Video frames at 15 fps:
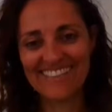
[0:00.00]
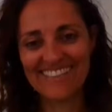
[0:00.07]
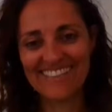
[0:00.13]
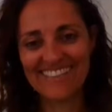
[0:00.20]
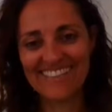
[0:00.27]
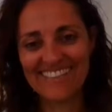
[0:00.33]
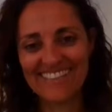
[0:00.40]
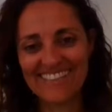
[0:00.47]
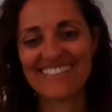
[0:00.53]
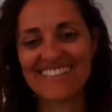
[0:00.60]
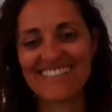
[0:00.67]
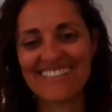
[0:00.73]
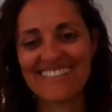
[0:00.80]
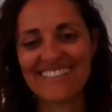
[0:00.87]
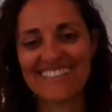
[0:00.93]

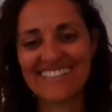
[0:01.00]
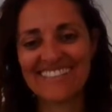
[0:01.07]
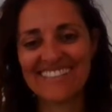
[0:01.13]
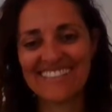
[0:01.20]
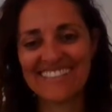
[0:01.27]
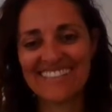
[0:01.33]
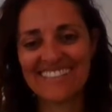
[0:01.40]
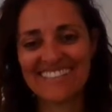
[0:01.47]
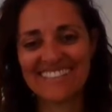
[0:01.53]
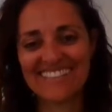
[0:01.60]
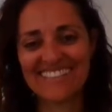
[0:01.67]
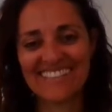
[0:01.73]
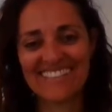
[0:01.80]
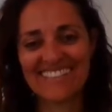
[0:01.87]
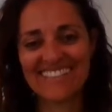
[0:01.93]

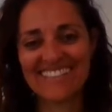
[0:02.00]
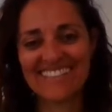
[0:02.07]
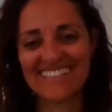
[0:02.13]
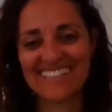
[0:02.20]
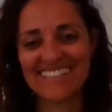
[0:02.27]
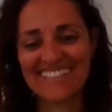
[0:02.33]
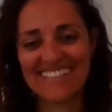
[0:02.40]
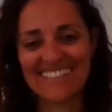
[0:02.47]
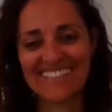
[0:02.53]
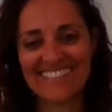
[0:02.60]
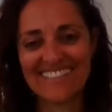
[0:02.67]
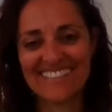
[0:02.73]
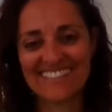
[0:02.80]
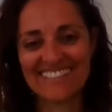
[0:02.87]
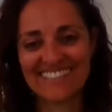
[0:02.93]

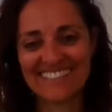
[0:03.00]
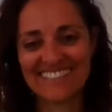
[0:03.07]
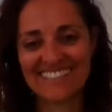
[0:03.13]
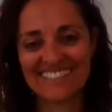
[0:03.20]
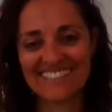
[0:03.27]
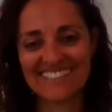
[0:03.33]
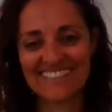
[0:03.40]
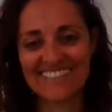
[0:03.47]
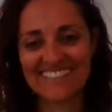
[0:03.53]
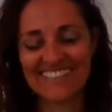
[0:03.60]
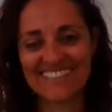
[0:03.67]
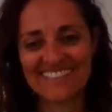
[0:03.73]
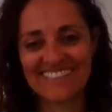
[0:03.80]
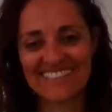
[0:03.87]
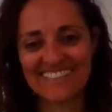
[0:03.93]

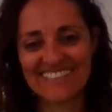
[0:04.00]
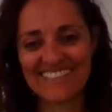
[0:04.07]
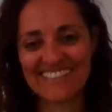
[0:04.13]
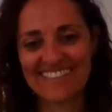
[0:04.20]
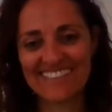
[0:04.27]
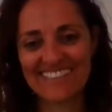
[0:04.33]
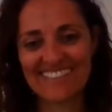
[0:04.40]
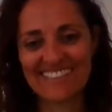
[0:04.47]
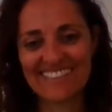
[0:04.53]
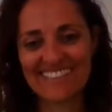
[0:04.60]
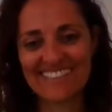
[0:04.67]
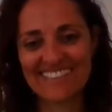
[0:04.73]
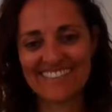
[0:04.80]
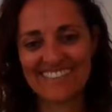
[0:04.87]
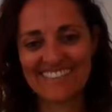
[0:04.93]

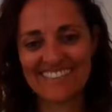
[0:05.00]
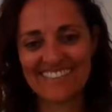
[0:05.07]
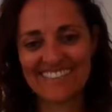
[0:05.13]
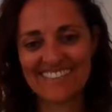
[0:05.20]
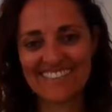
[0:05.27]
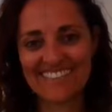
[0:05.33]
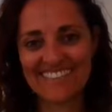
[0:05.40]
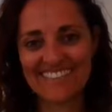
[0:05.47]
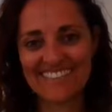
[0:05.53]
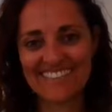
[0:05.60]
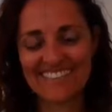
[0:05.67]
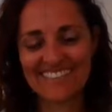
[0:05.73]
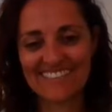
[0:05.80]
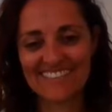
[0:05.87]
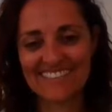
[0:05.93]

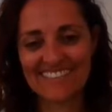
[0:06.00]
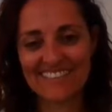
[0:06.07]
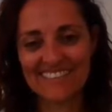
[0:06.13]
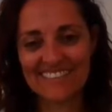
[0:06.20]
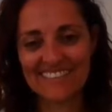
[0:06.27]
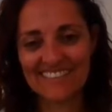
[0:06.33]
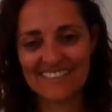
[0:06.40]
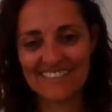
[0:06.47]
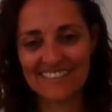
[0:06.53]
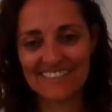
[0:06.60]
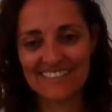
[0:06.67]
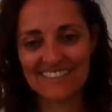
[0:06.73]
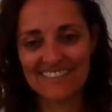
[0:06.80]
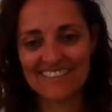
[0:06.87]
The person shown says nothing.